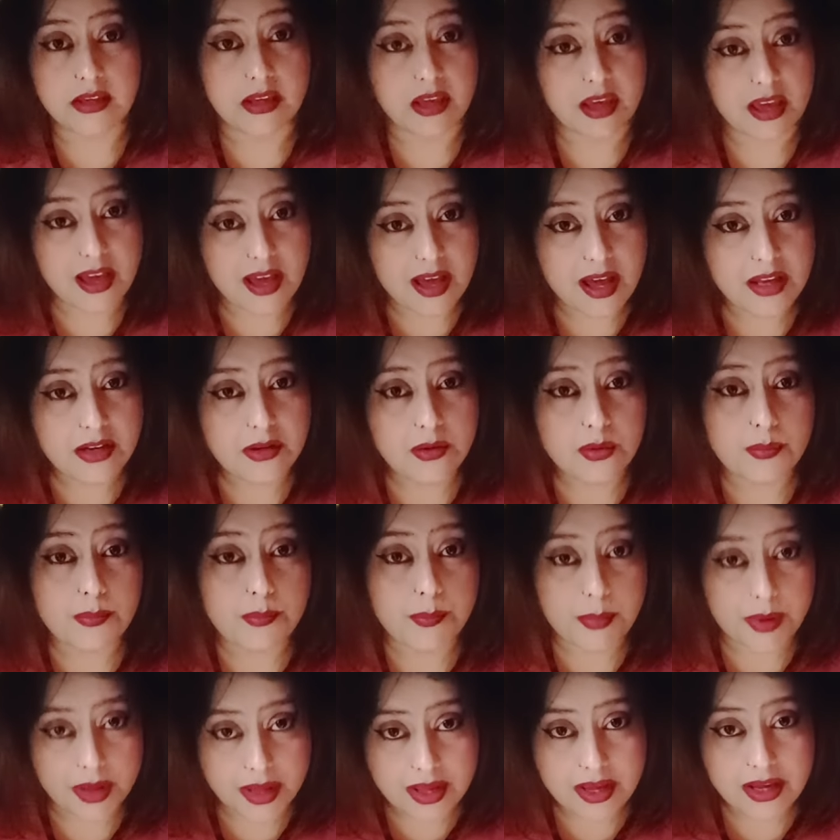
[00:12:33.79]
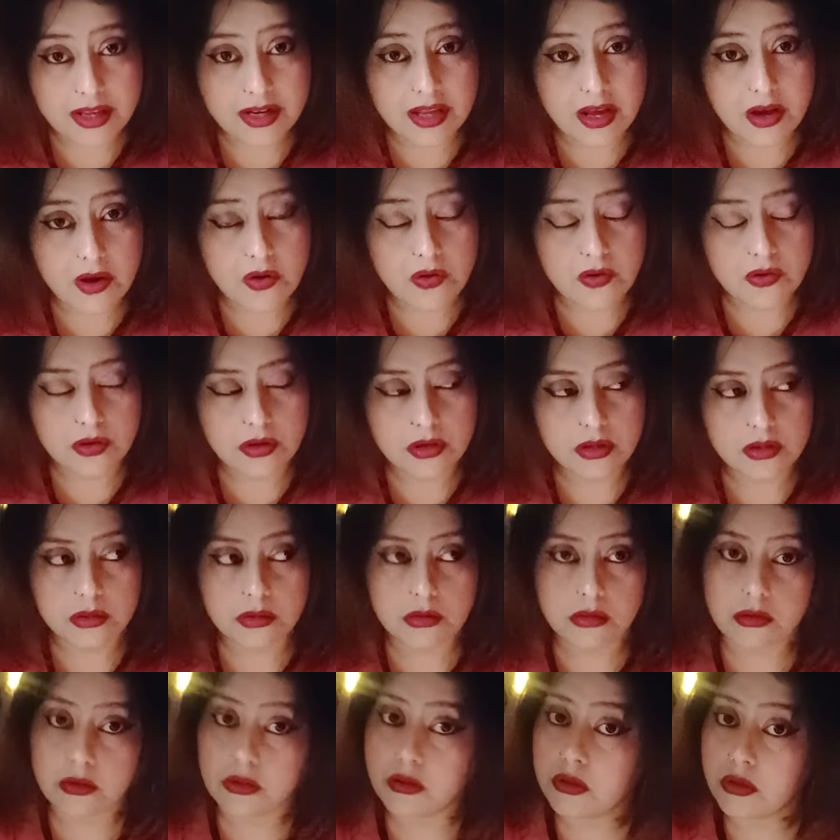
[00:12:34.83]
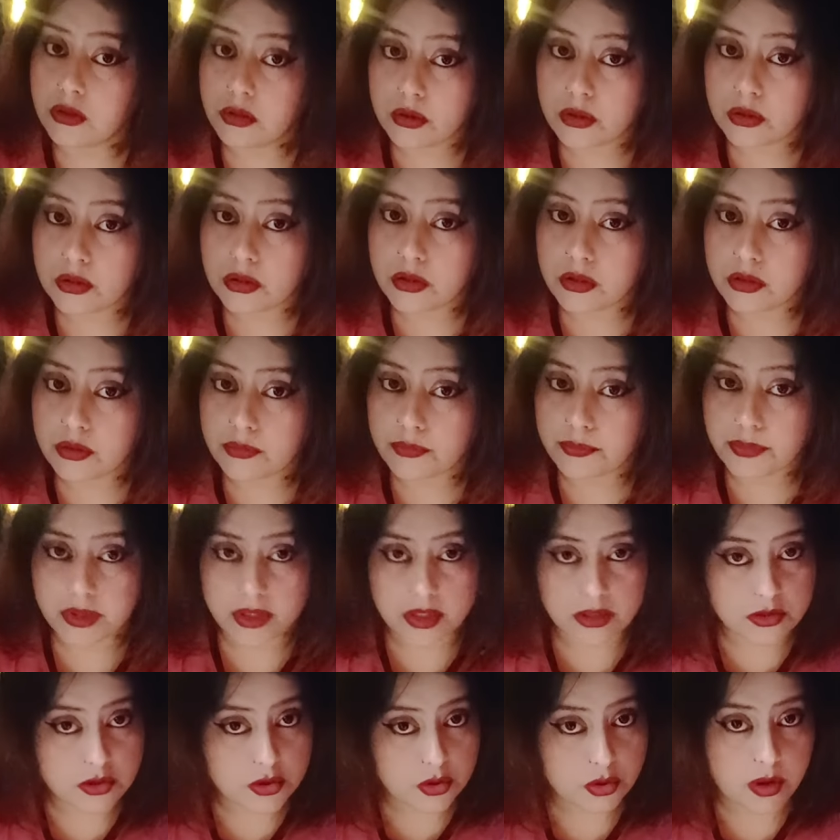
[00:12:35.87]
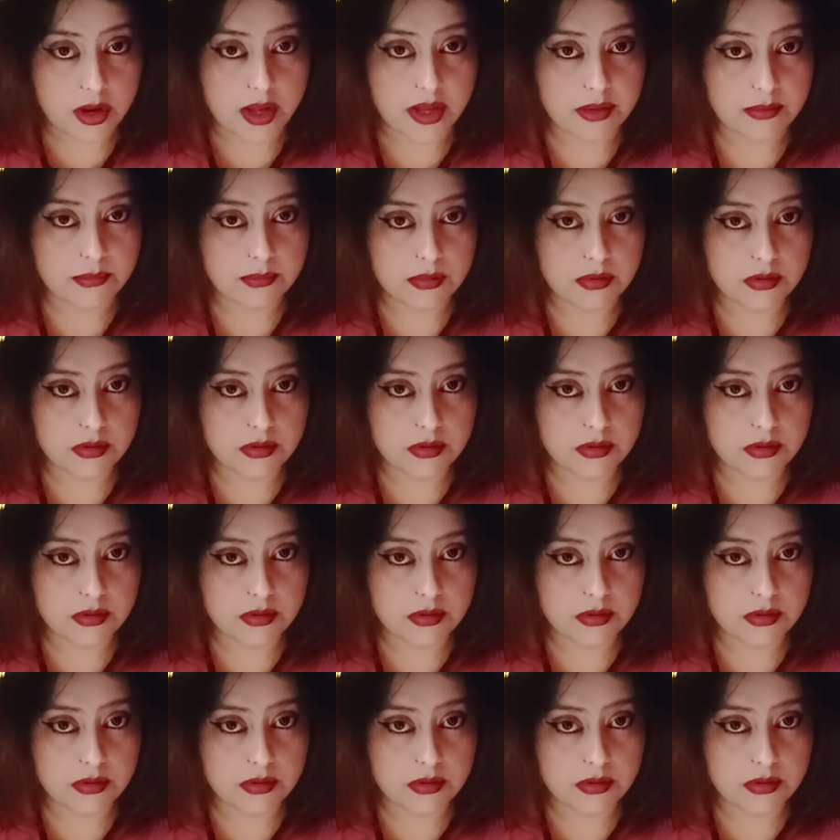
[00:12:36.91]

can or may allow be a tribe.